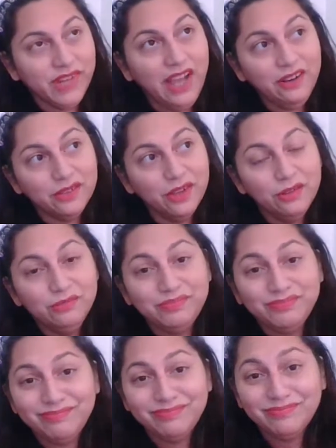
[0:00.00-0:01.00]
don't know.
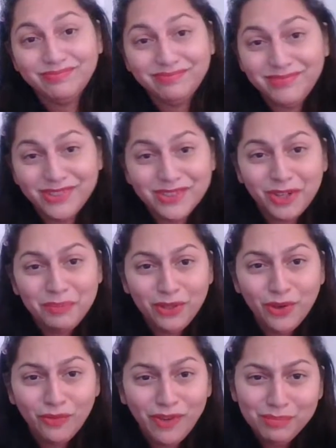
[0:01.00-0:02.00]
There's going to be
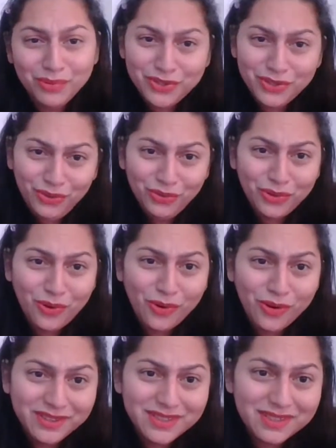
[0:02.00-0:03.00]
no rainbows and
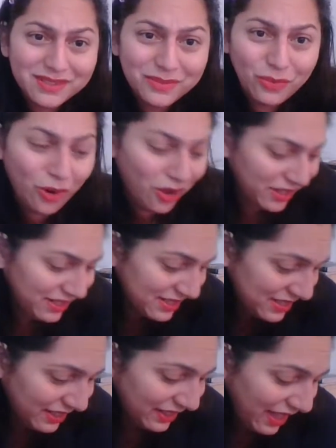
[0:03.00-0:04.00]
unicorns. We're all going to
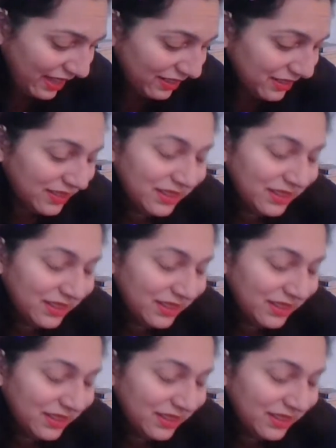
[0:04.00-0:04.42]
see that.